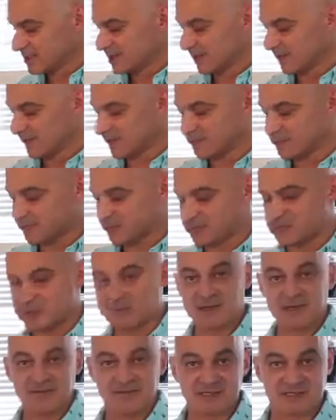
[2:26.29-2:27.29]
So I've brewed
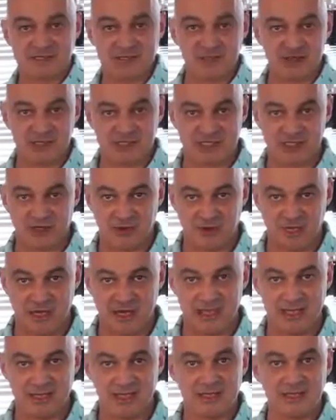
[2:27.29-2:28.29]
a bit of espresso
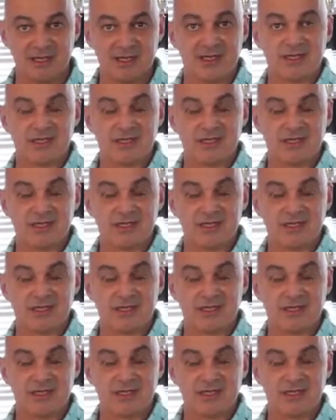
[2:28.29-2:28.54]
here.